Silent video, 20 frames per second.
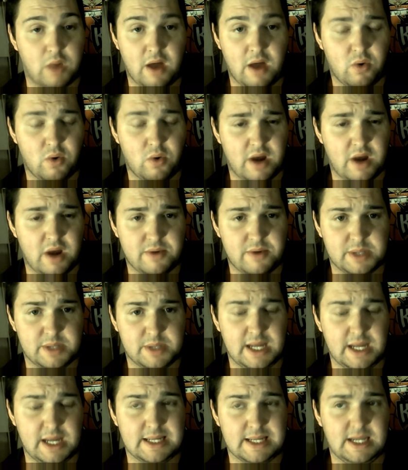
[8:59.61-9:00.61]
Hell, when I
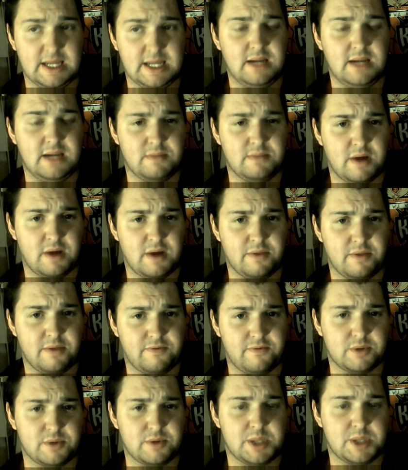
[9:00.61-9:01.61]
was 18,
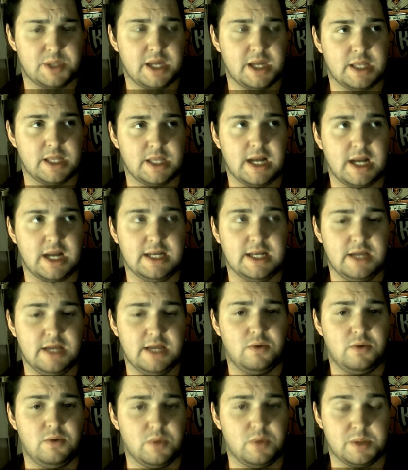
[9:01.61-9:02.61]
the first thing that I
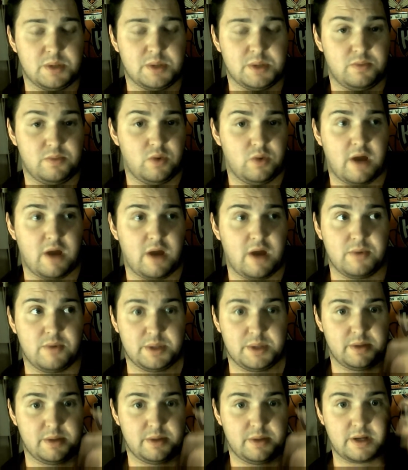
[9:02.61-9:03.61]
did was,
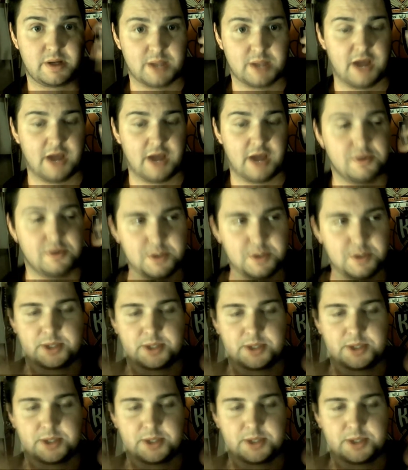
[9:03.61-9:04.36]
because I had